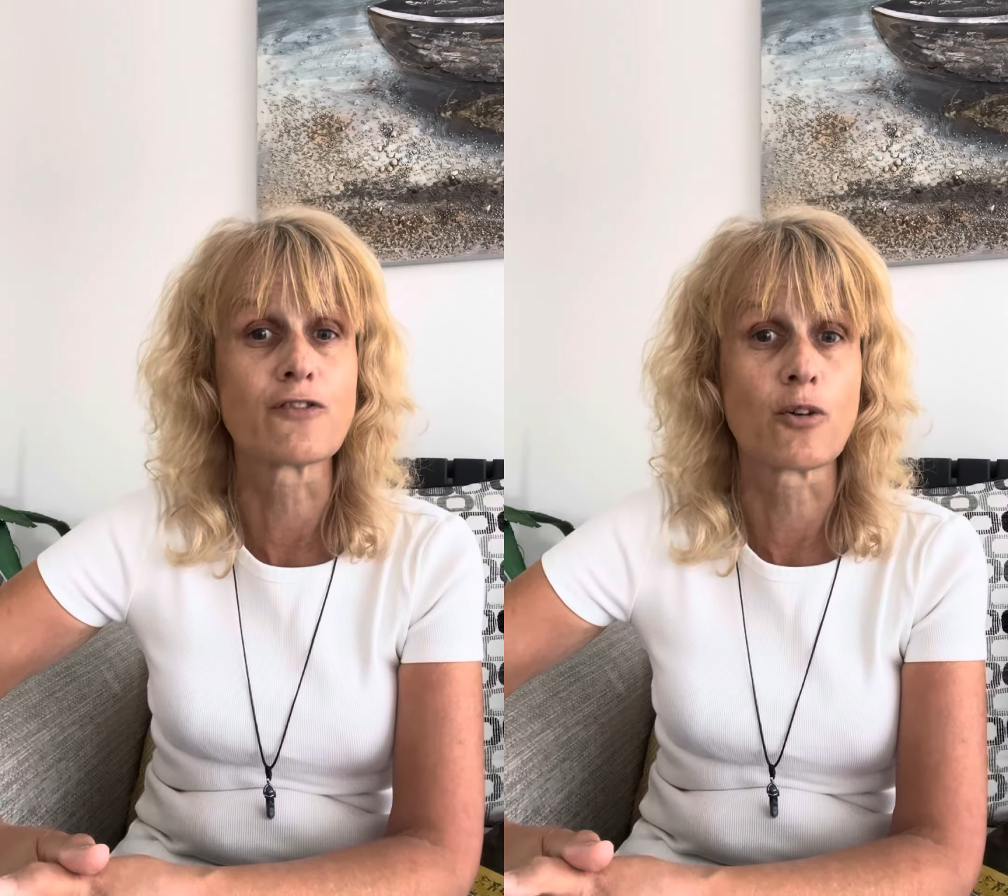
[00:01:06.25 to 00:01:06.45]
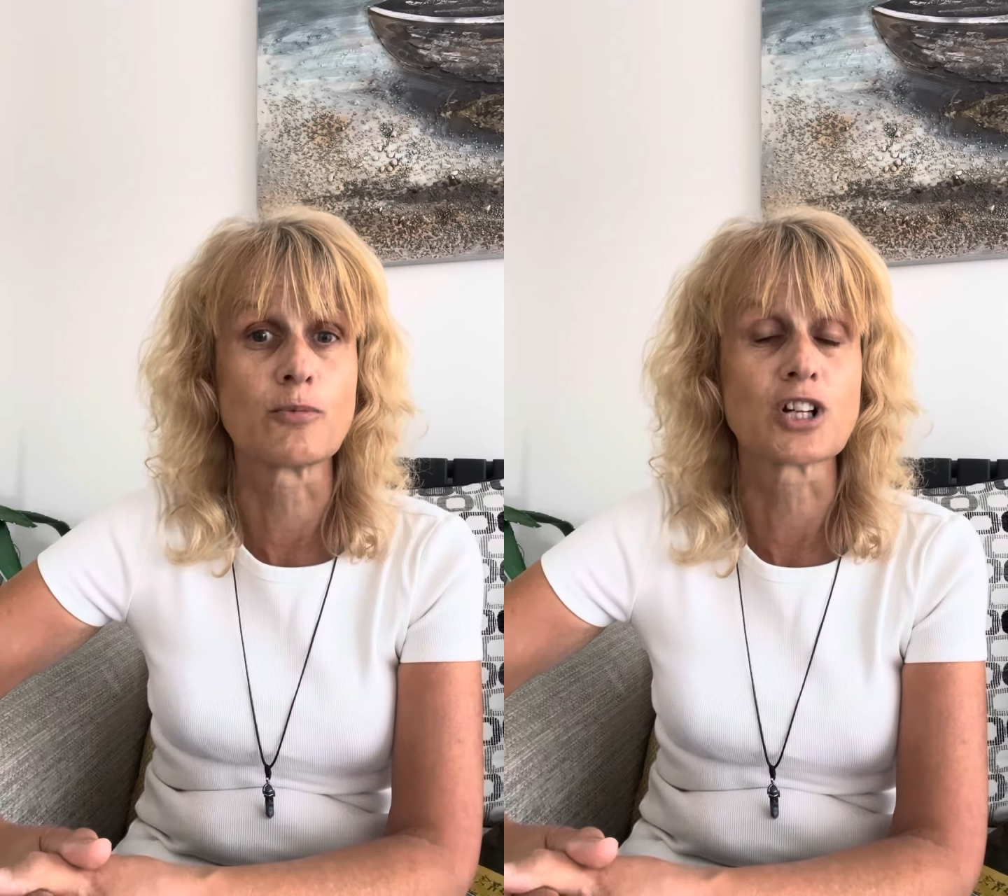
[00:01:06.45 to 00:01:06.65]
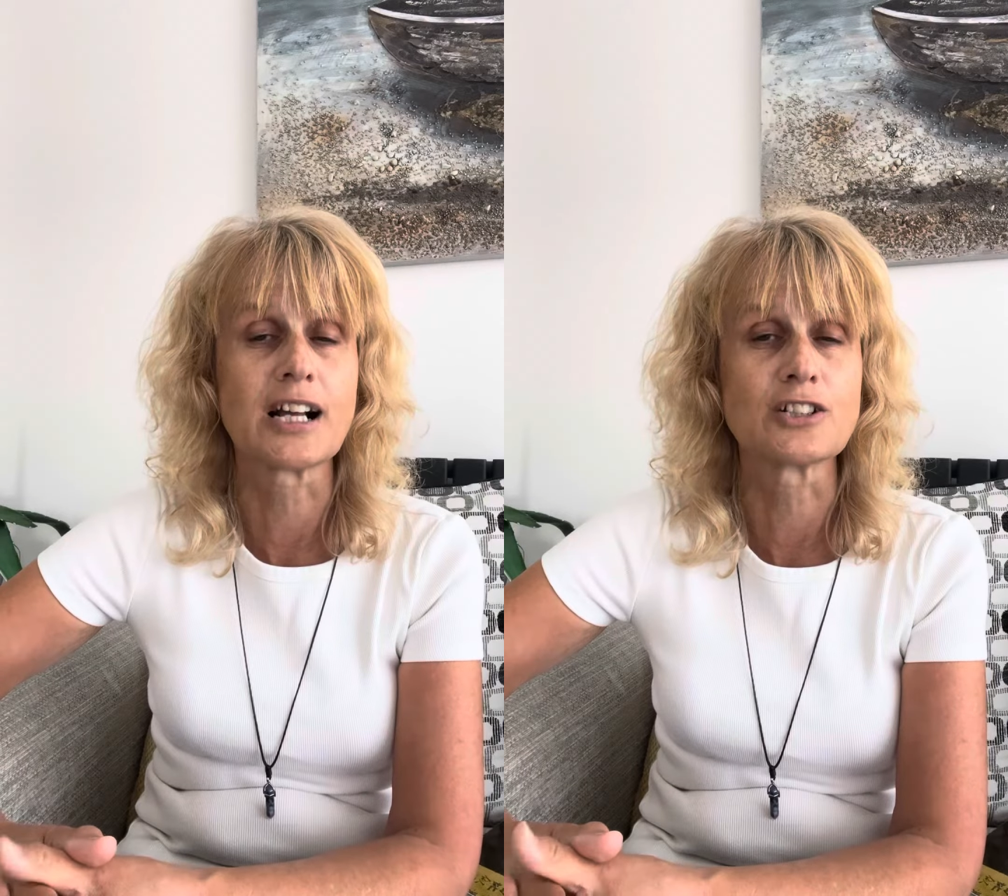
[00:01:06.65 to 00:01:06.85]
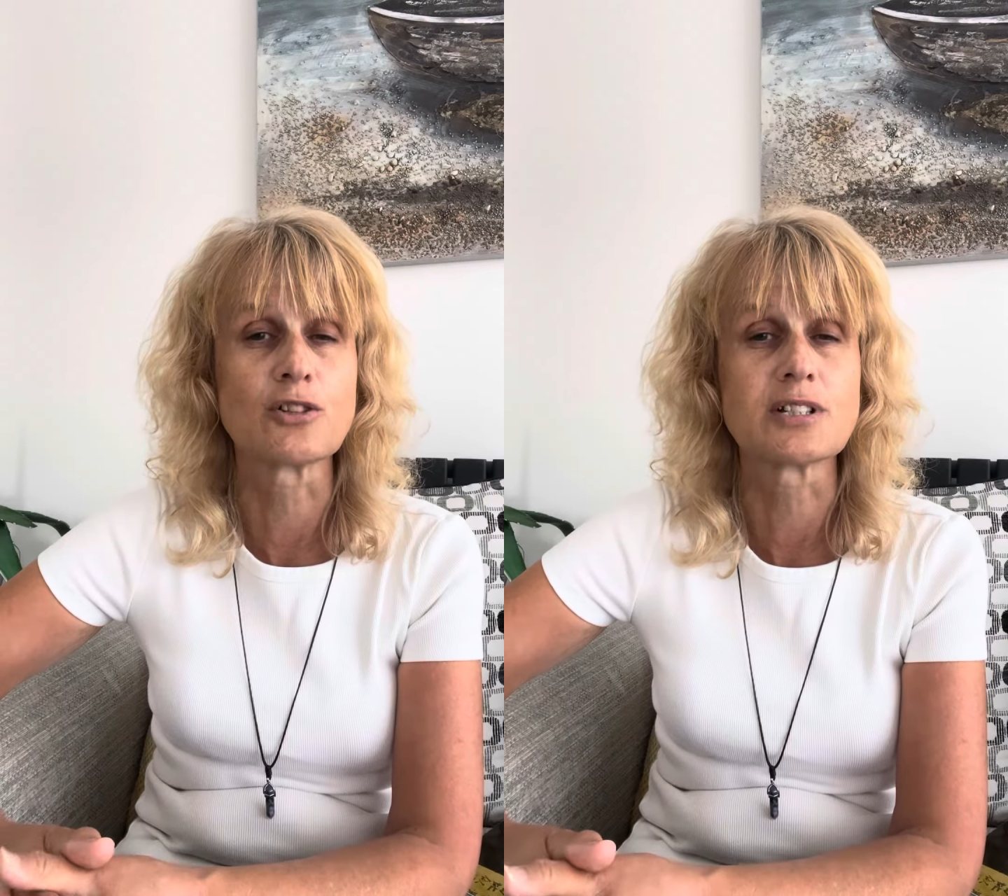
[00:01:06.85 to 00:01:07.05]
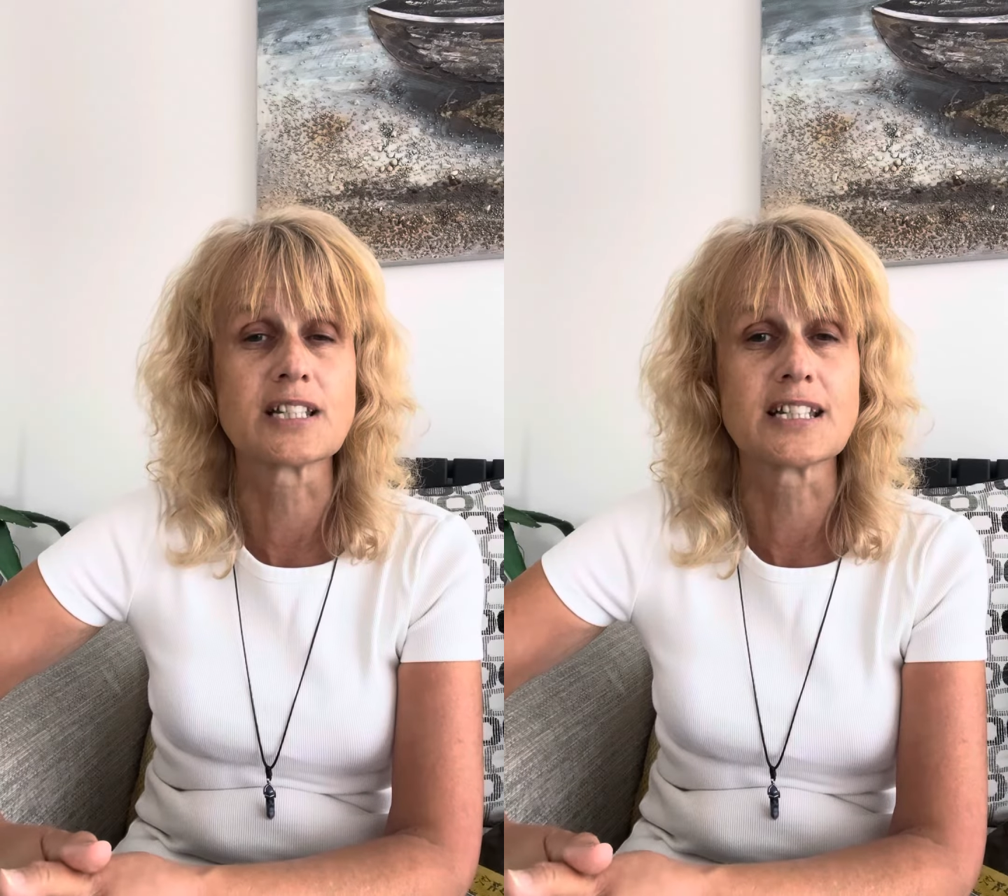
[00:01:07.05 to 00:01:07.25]
from childhood
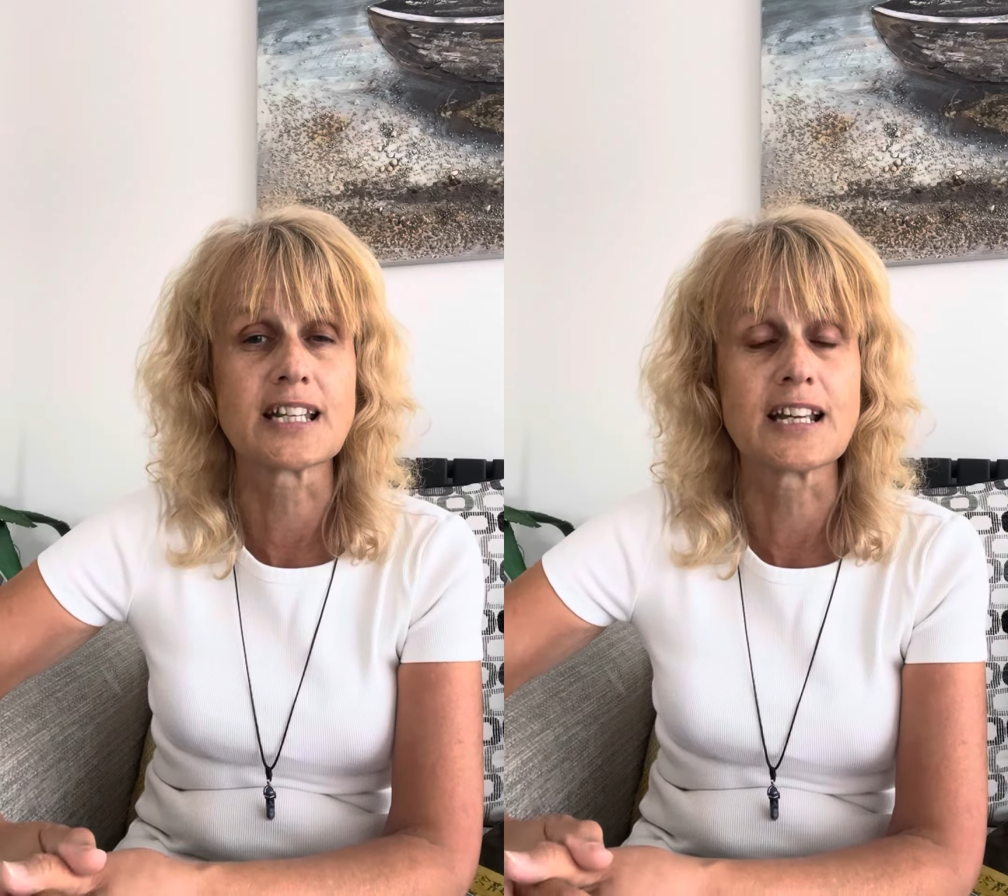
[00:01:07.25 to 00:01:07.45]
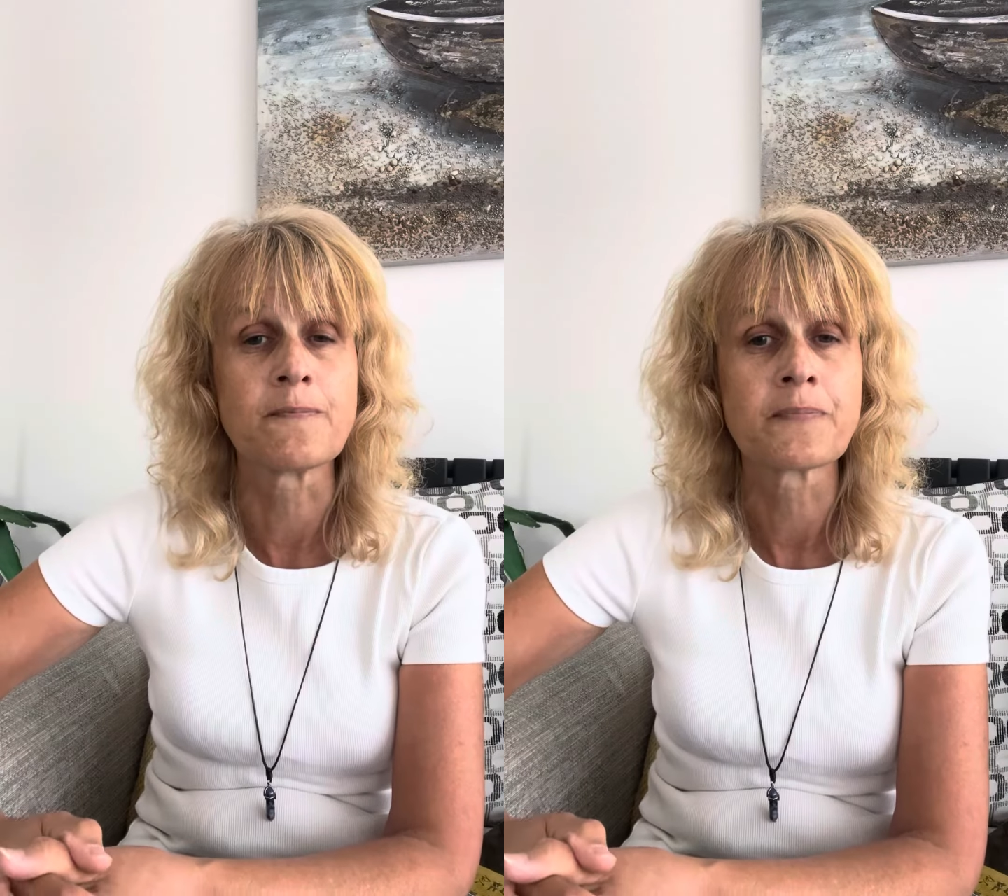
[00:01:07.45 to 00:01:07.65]
OCD.